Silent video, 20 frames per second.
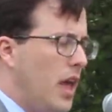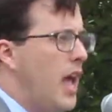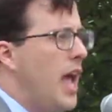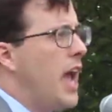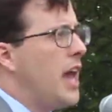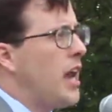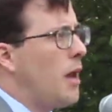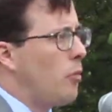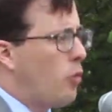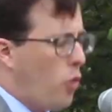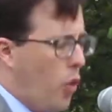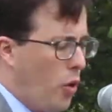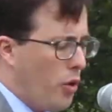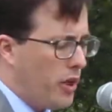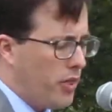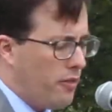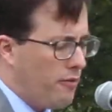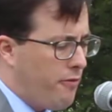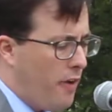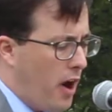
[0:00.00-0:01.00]
And I'm
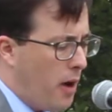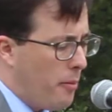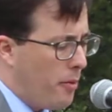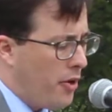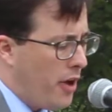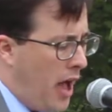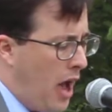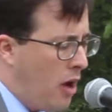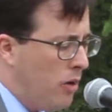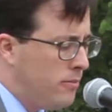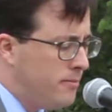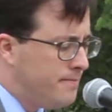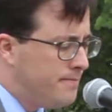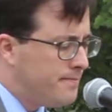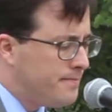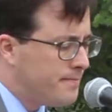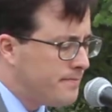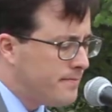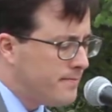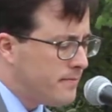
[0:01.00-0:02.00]
quoting the farmer now.
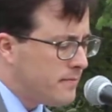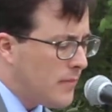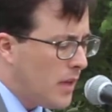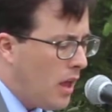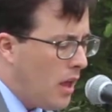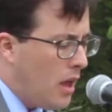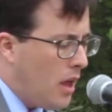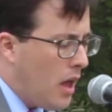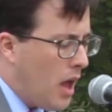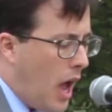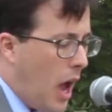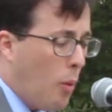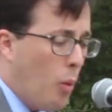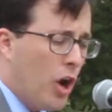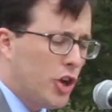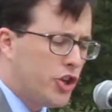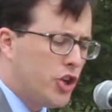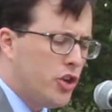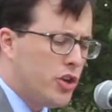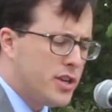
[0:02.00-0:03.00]
"I
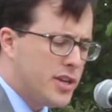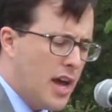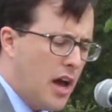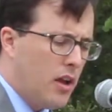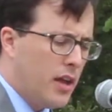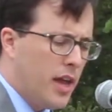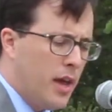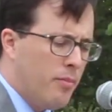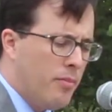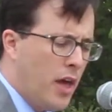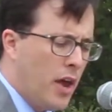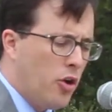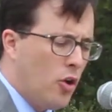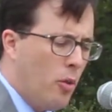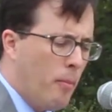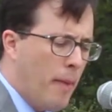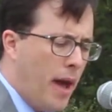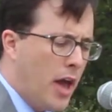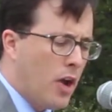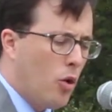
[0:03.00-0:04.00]
want you to tell him that
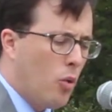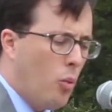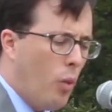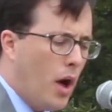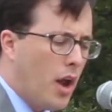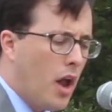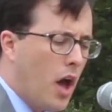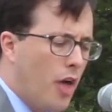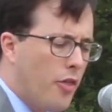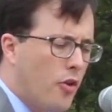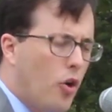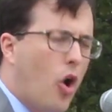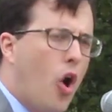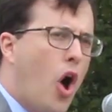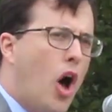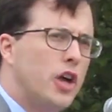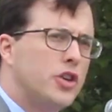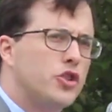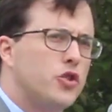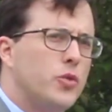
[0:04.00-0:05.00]
no matter what other
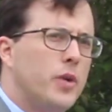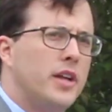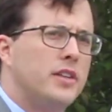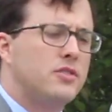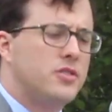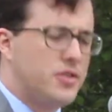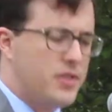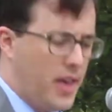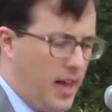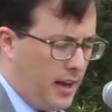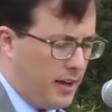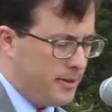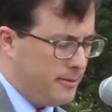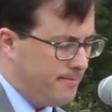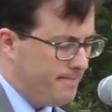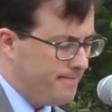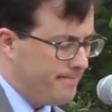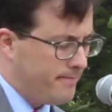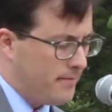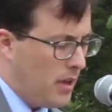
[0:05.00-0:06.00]
Austrians think,
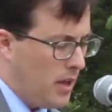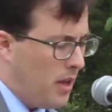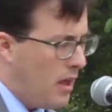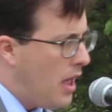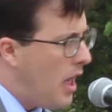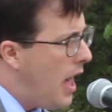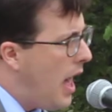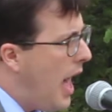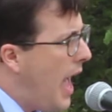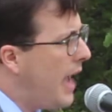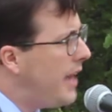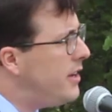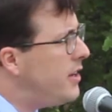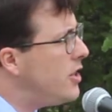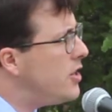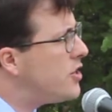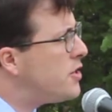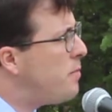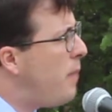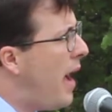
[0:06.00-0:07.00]
I
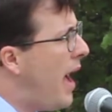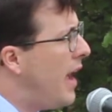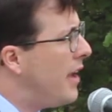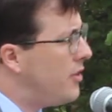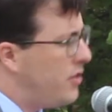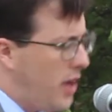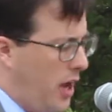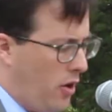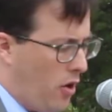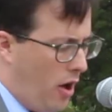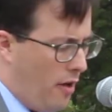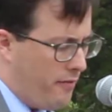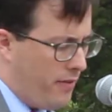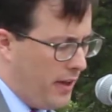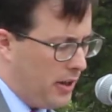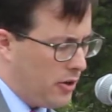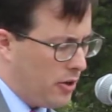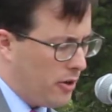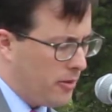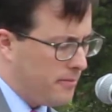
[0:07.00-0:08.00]
despised Adolf
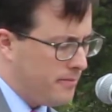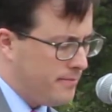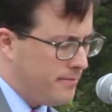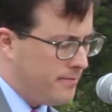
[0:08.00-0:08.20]
Hitler.